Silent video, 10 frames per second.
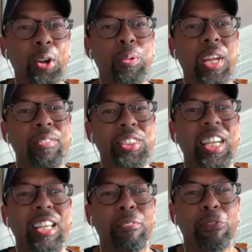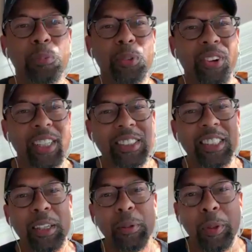We have Dave from Durant
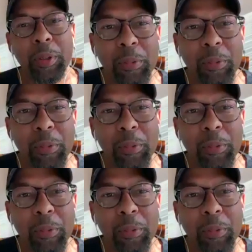Cinema.